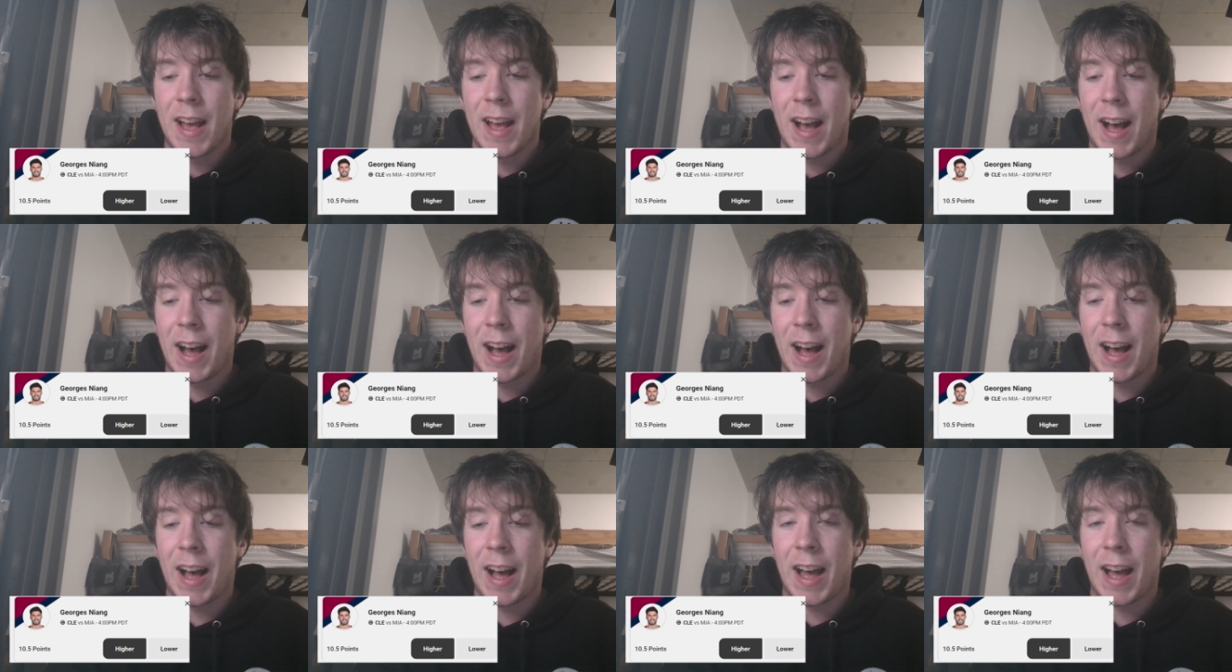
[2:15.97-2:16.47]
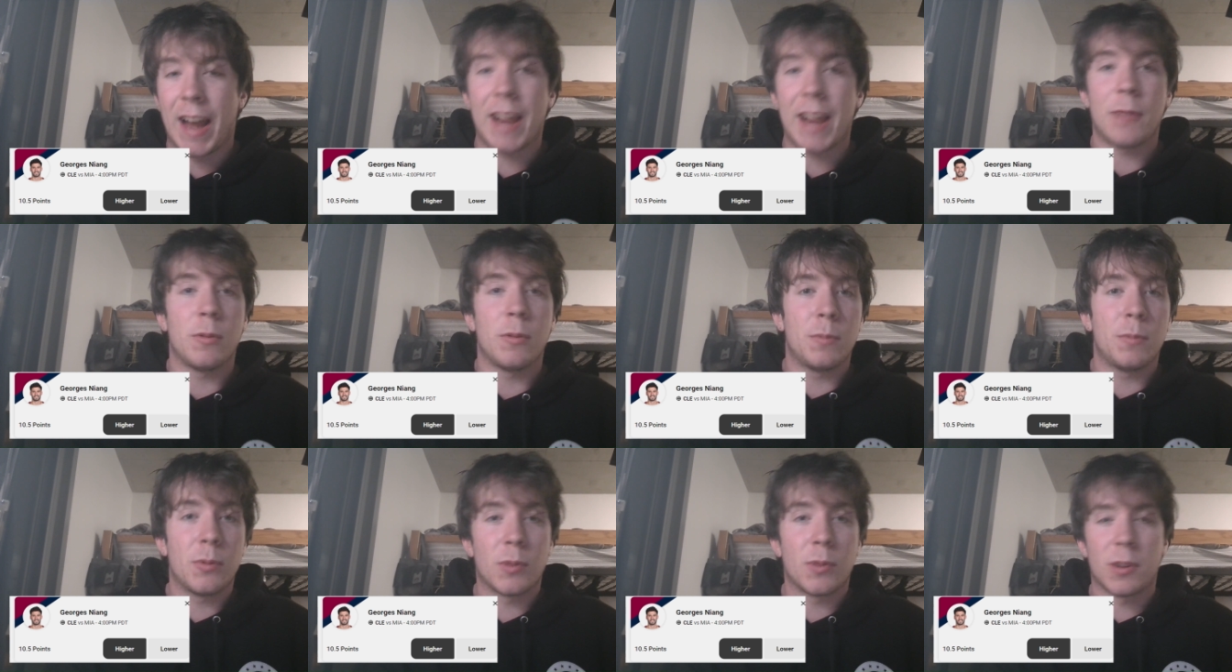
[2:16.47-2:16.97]
Uh, and I
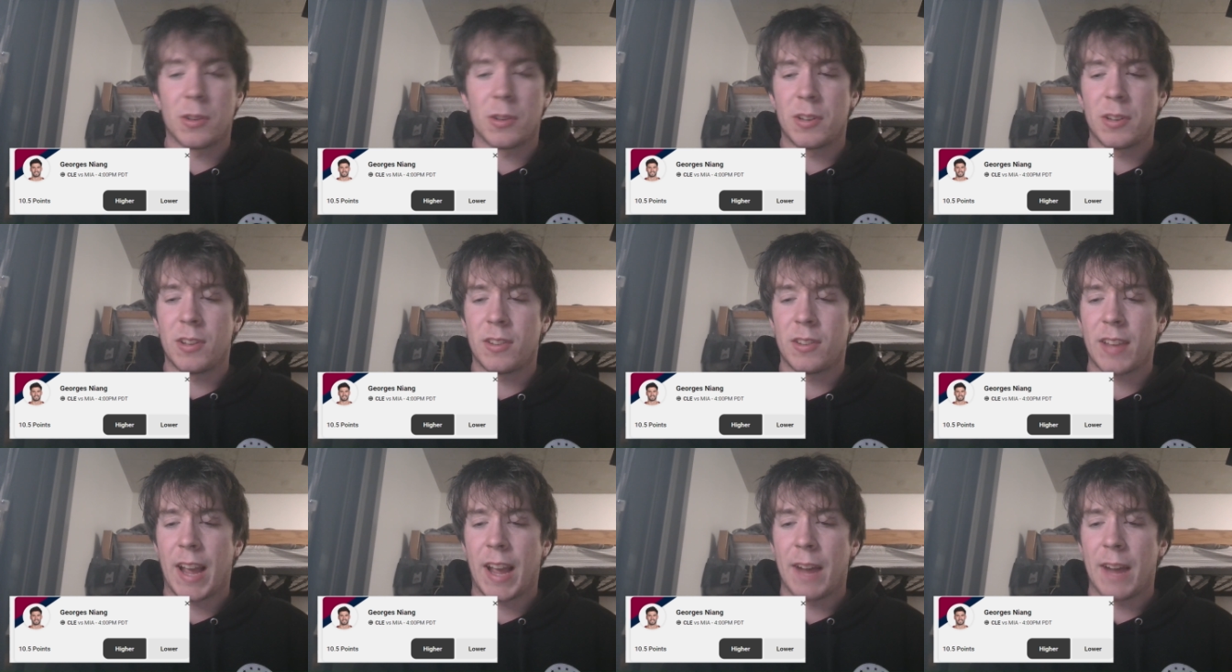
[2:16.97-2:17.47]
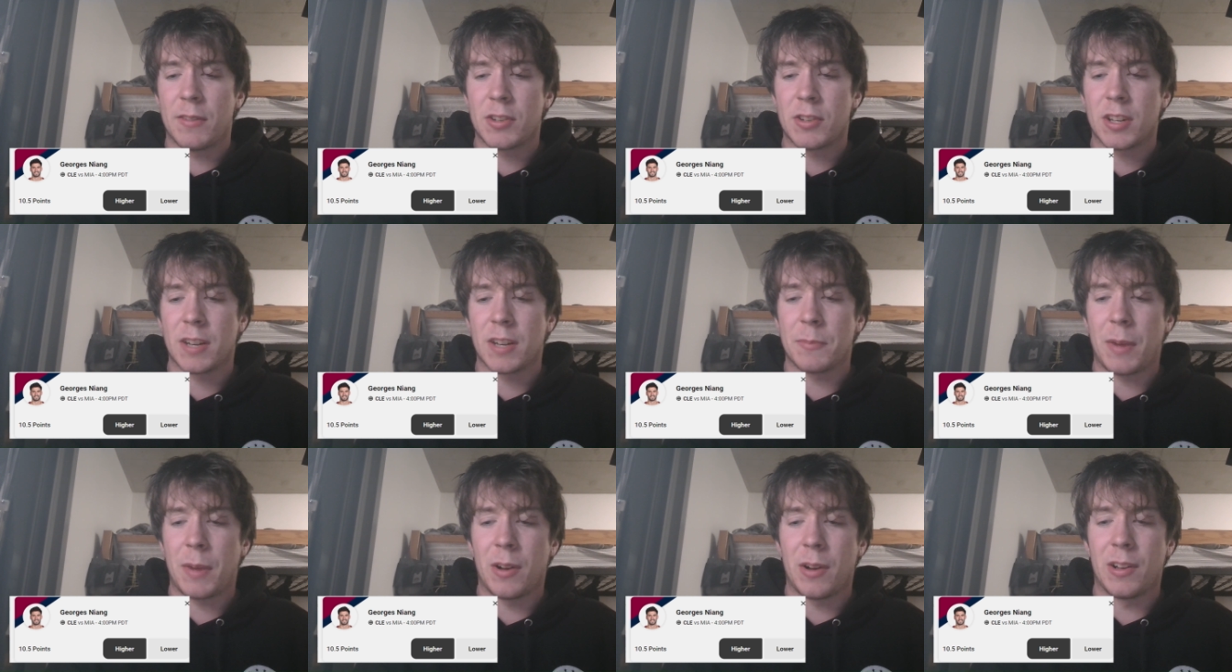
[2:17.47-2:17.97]
will be real, he's
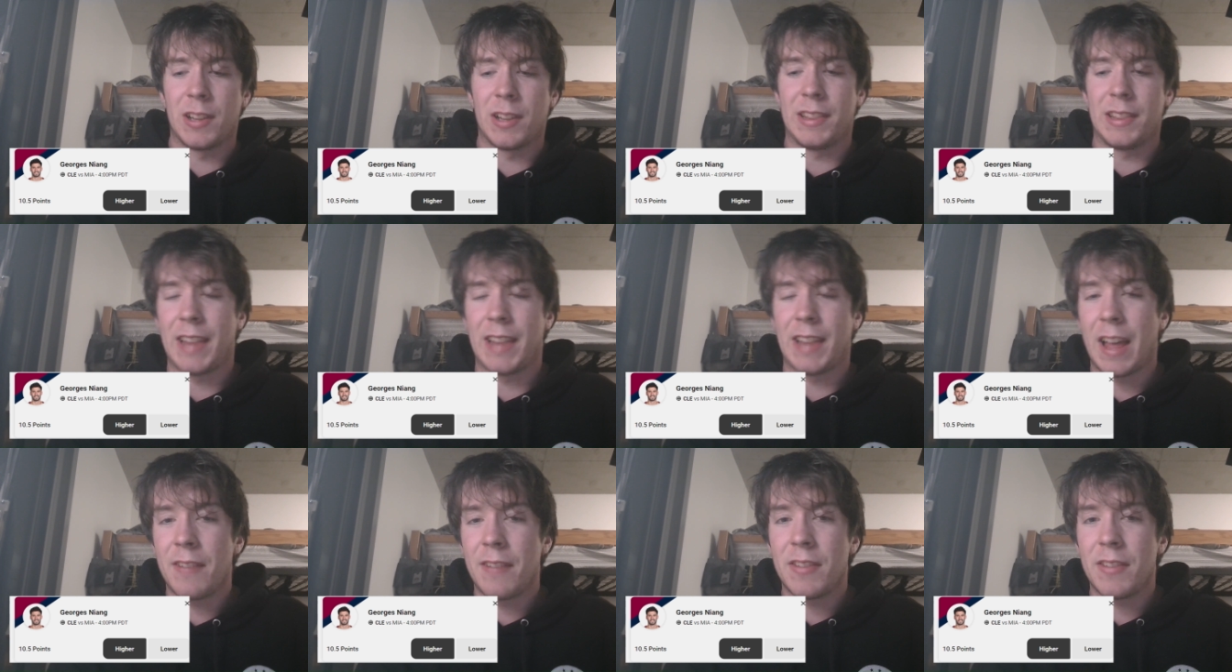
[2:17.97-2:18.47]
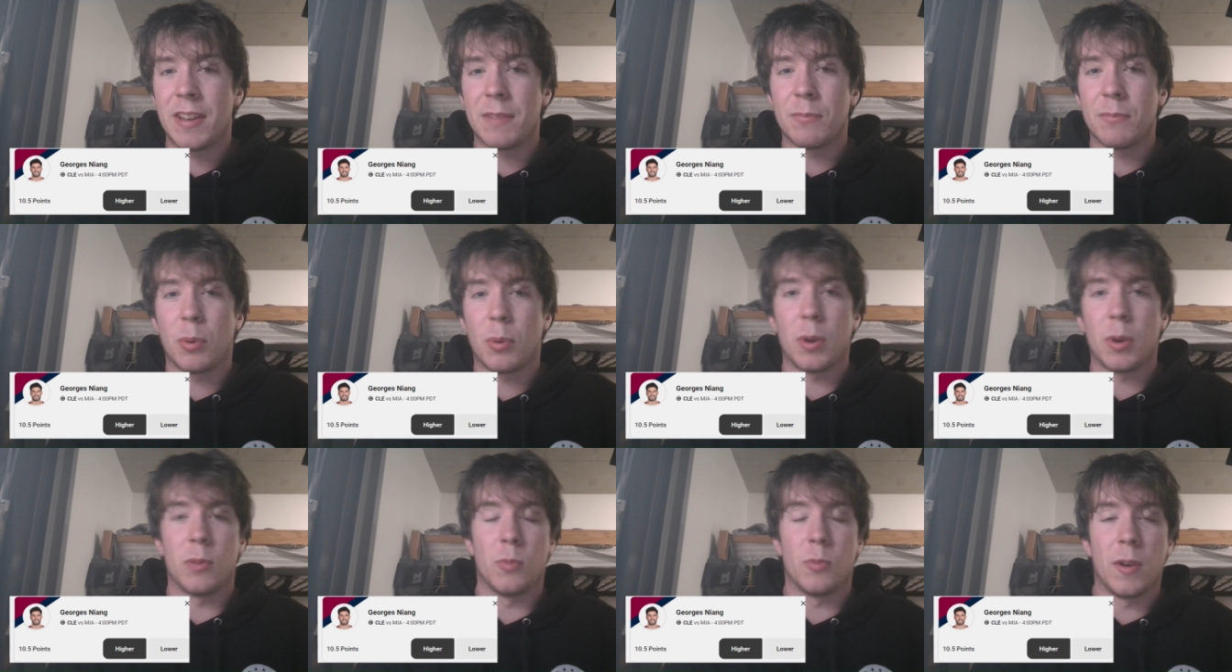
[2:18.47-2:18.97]
averaging about
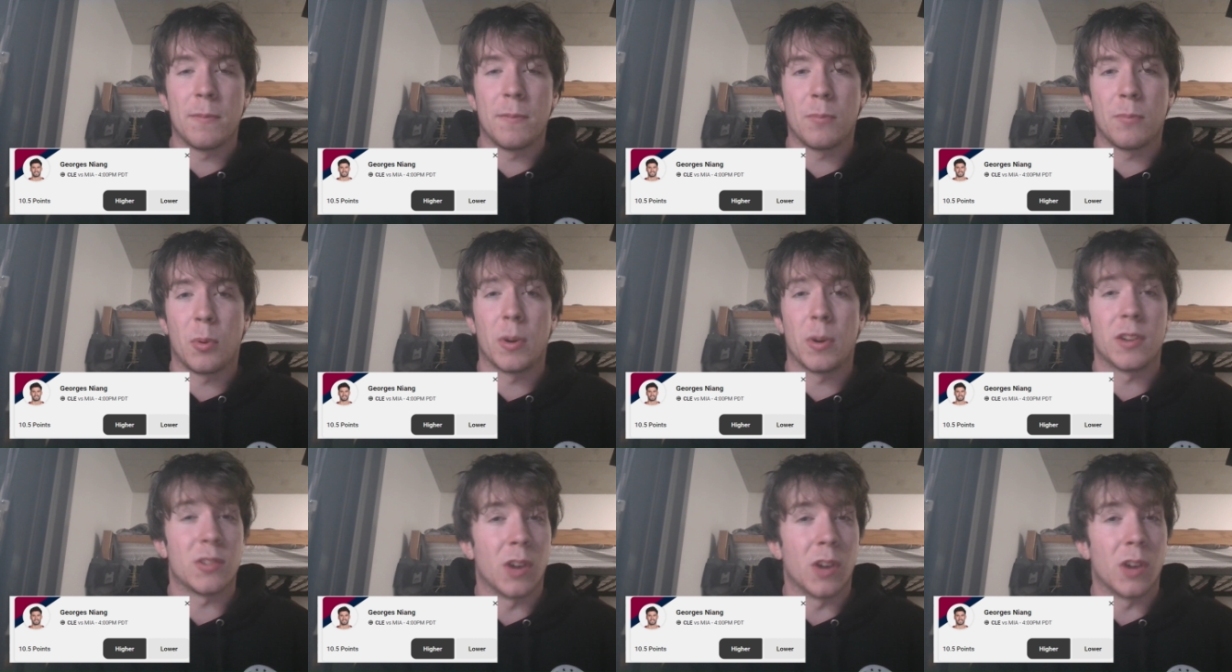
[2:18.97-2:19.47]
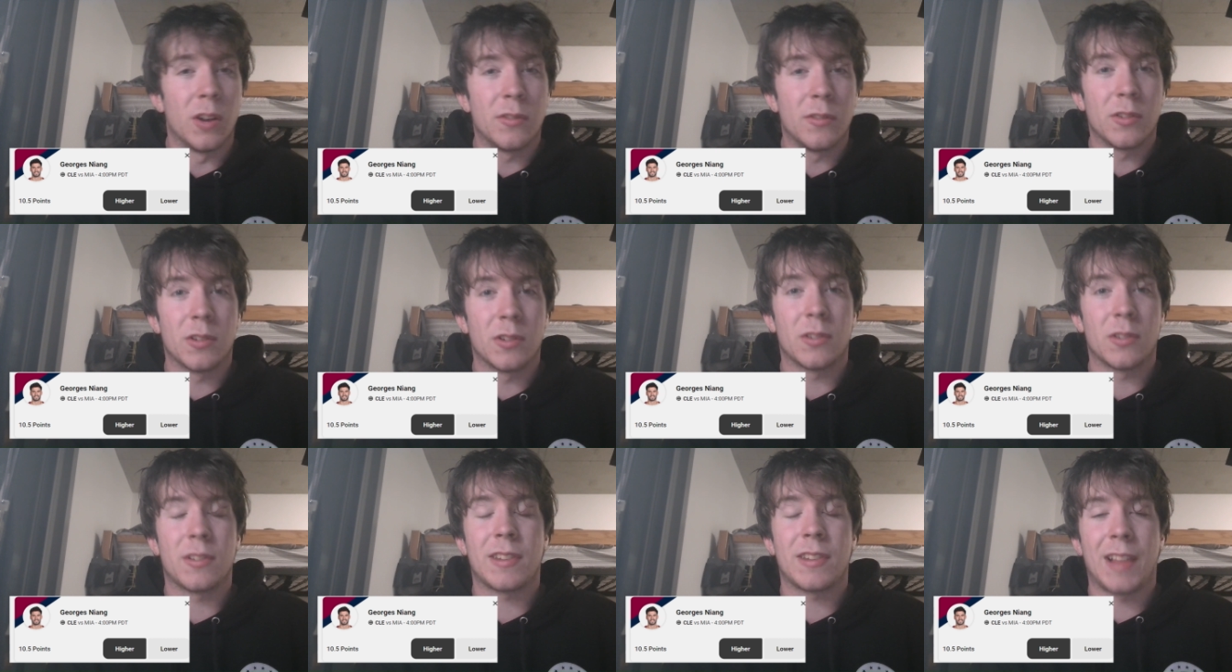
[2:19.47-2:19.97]
11.1 points over
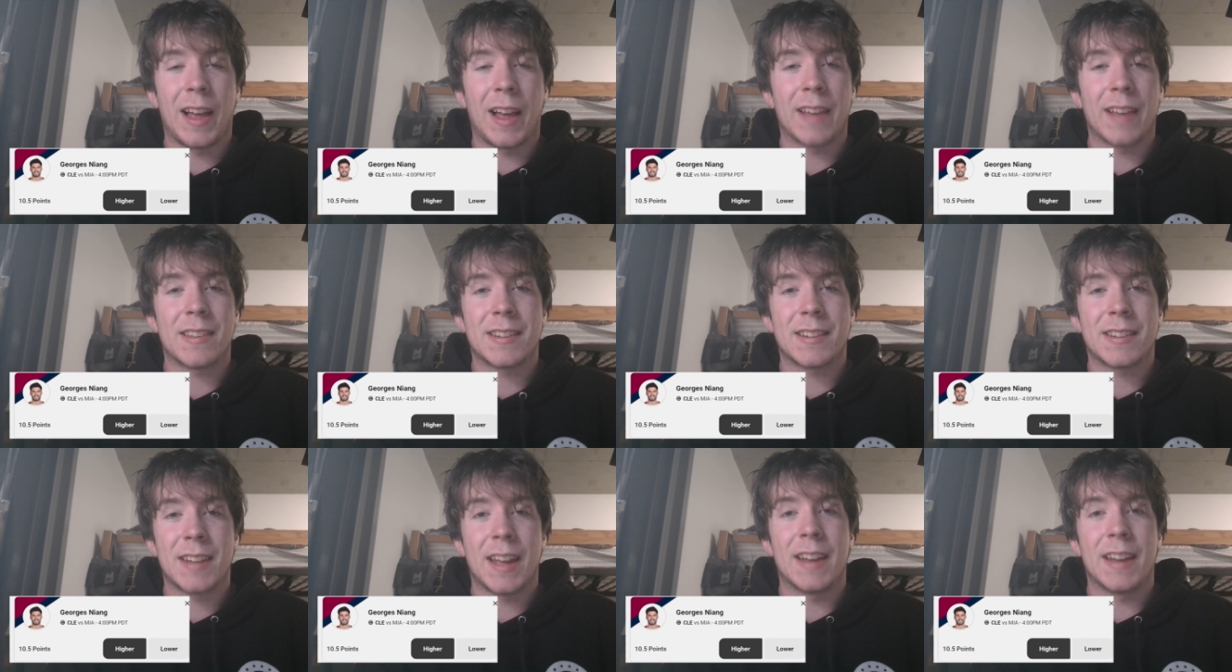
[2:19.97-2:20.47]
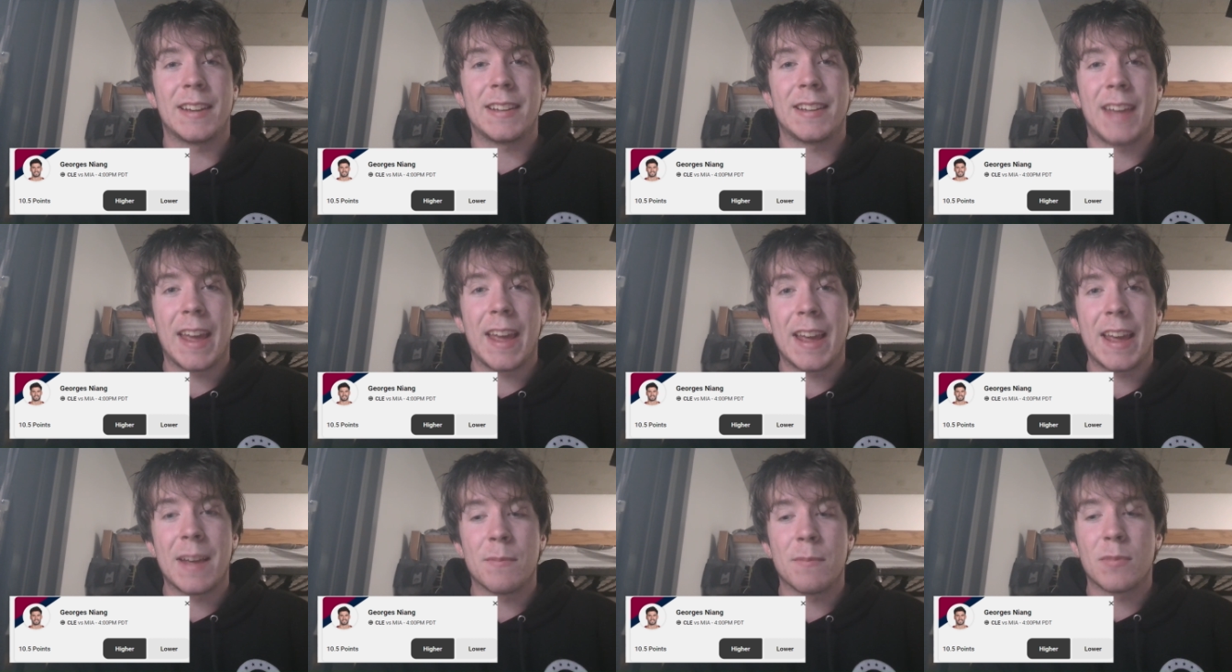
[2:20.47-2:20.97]
his last 10
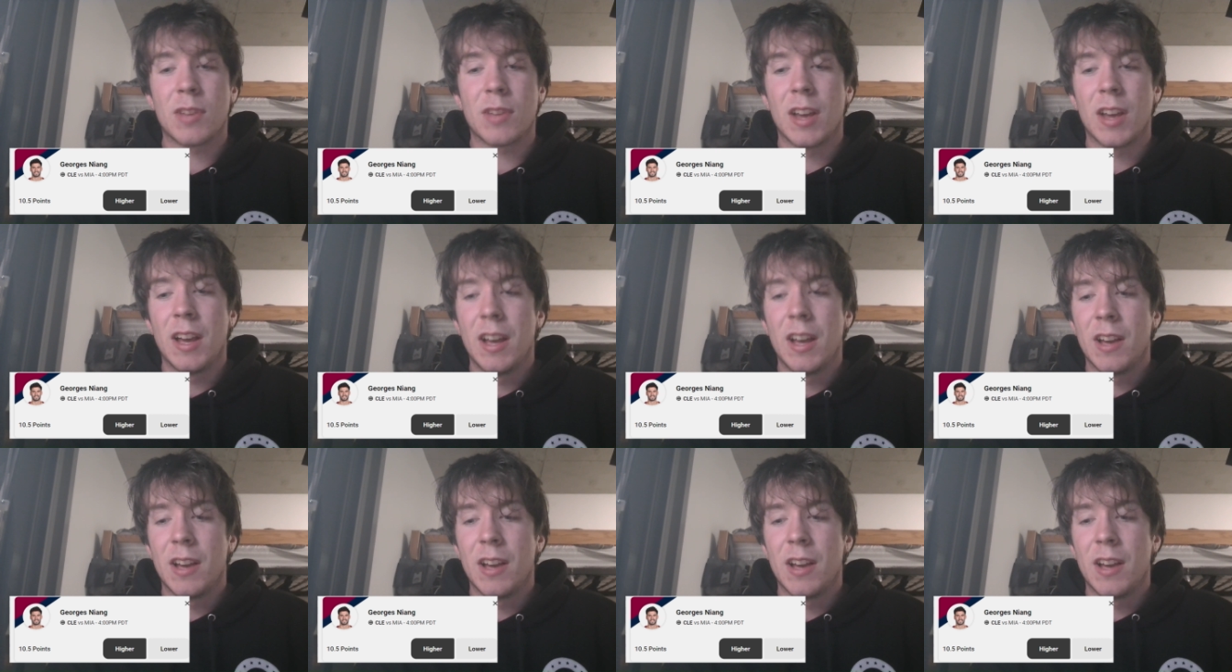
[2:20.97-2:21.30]
games.